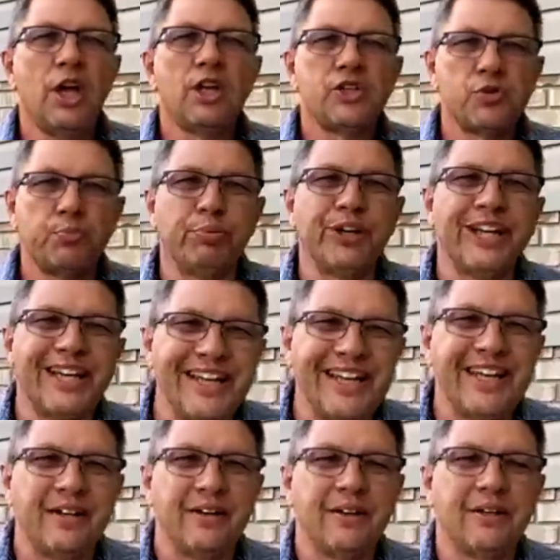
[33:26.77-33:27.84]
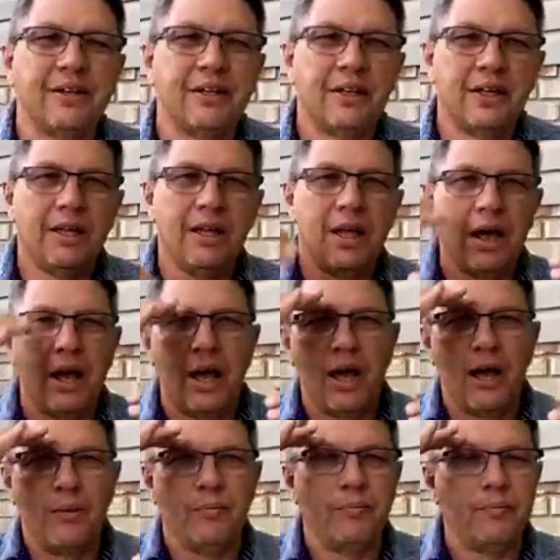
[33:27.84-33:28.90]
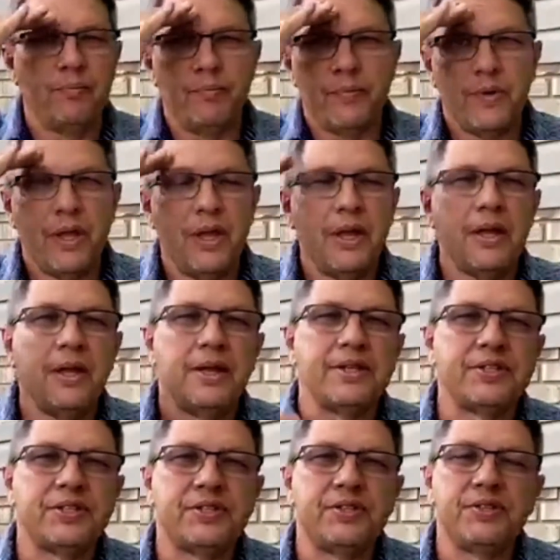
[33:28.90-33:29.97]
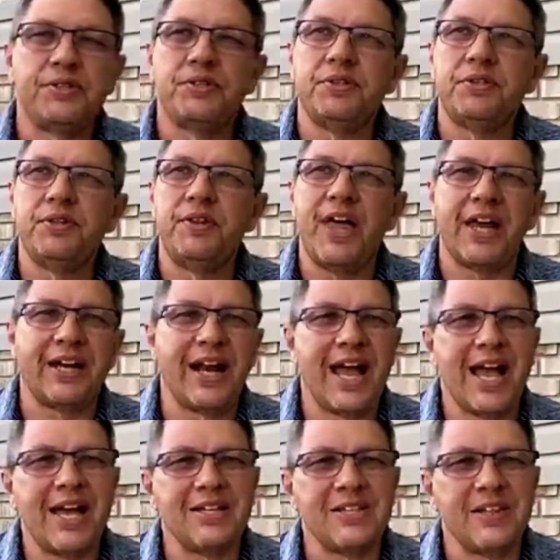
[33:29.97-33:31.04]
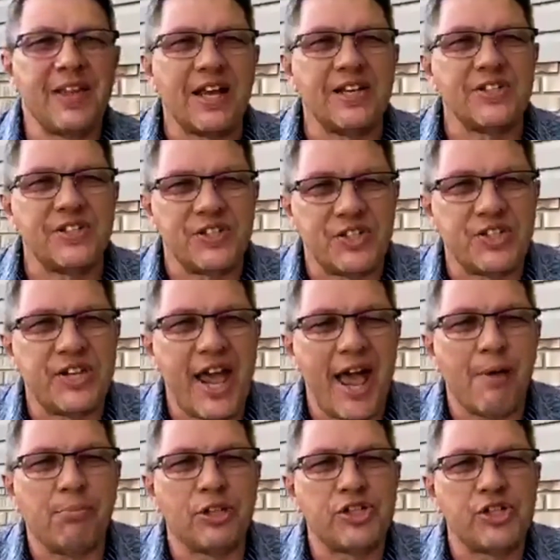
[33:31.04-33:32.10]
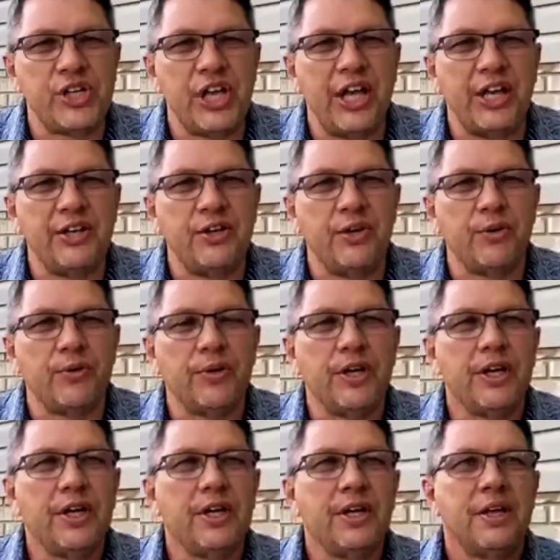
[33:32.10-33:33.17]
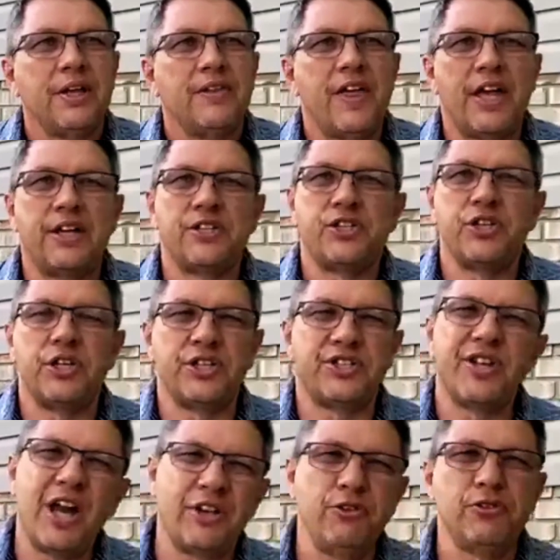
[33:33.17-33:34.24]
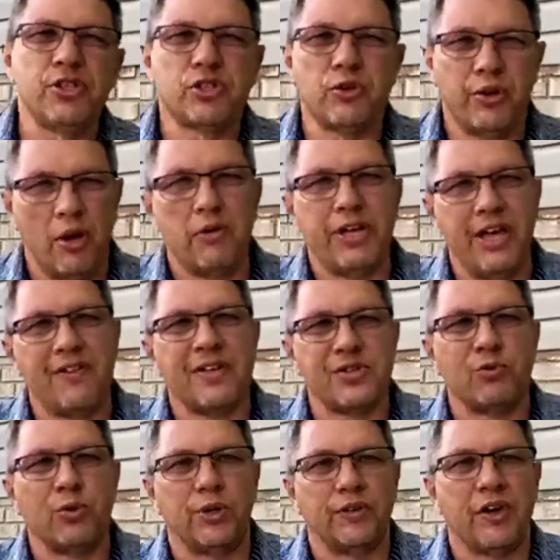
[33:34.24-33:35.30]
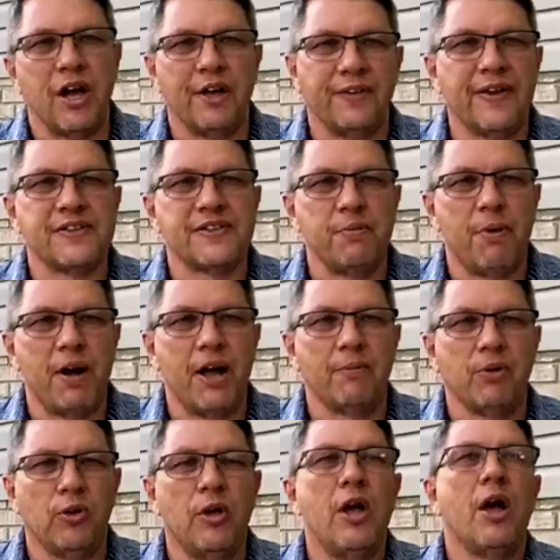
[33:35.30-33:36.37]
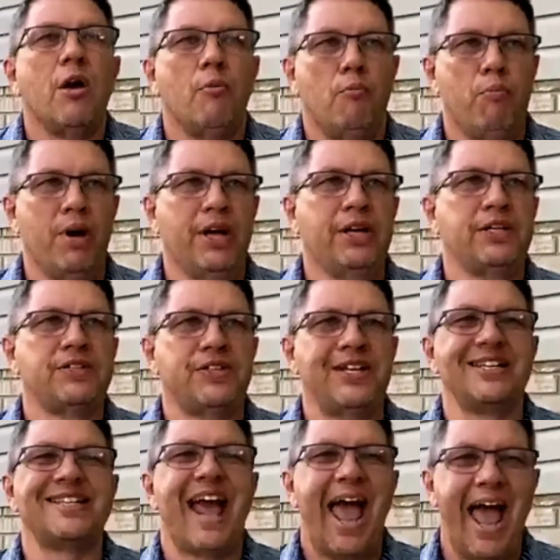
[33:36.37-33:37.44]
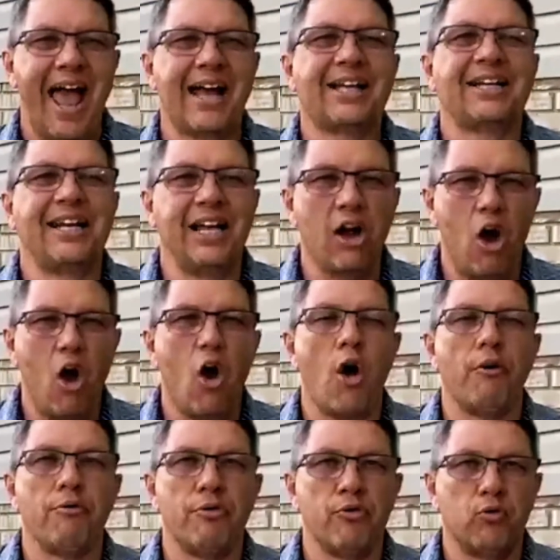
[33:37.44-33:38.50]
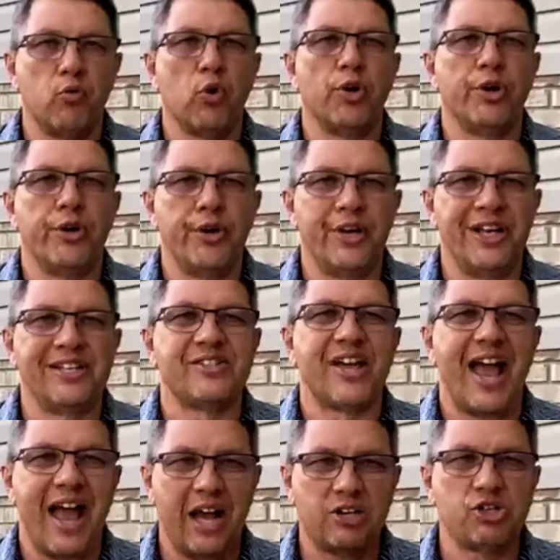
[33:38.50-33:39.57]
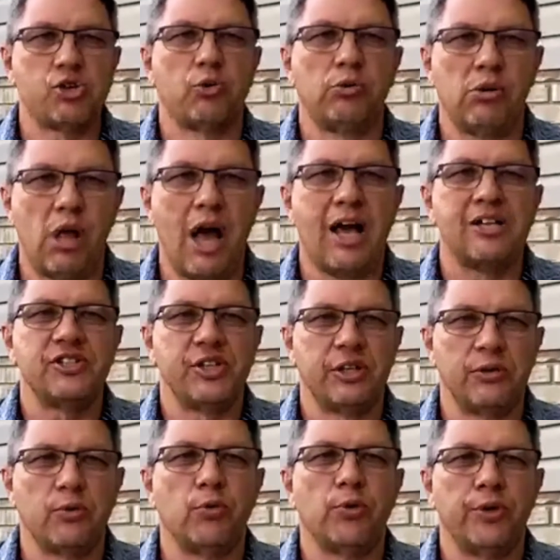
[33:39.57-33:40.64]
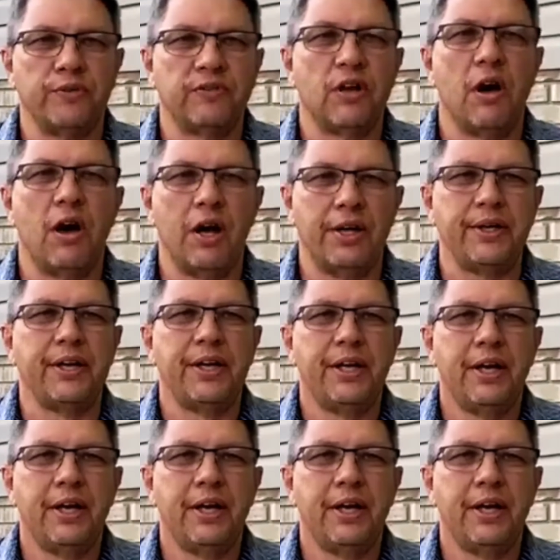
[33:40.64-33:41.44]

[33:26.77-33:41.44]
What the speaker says: to bring it in, that it's established in you. That it's not you just going, oh, yeah, that's the word of God, that's the Bible. But it's acting on the word. It's actualizing the word of God.